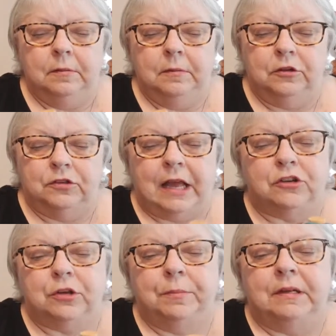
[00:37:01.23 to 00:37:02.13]
There's
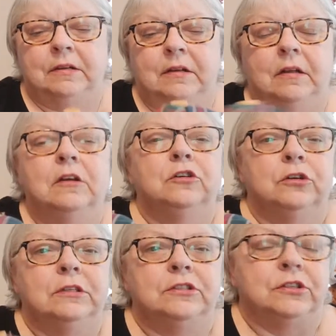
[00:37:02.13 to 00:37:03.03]
actually been
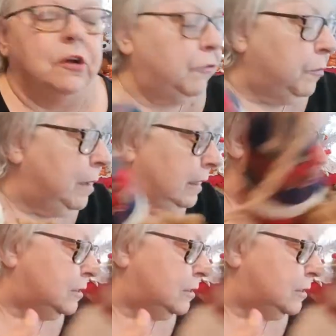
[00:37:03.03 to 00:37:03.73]
good snow for making